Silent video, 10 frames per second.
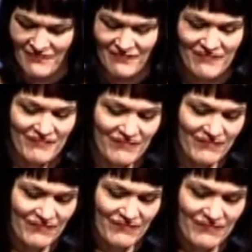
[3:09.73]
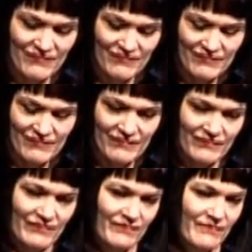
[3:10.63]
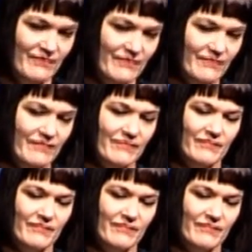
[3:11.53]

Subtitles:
Nothing is said.